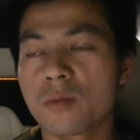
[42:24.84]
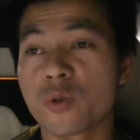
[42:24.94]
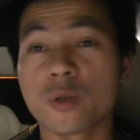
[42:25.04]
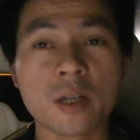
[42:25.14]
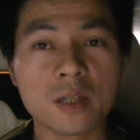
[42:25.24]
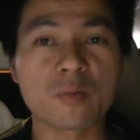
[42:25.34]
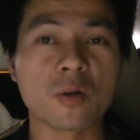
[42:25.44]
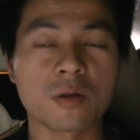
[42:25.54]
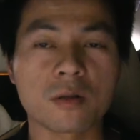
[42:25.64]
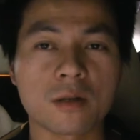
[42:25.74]

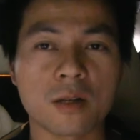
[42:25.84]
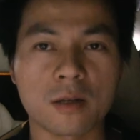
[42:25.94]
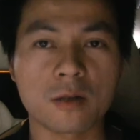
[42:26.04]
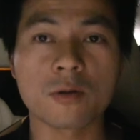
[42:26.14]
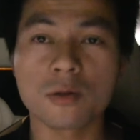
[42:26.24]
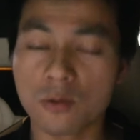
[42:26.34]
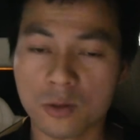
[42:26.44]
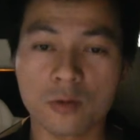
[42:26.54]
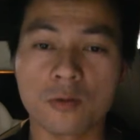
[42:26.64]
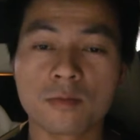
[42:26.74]
predictable like you are
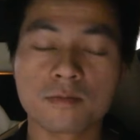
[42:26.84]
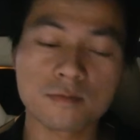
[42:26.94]
used to.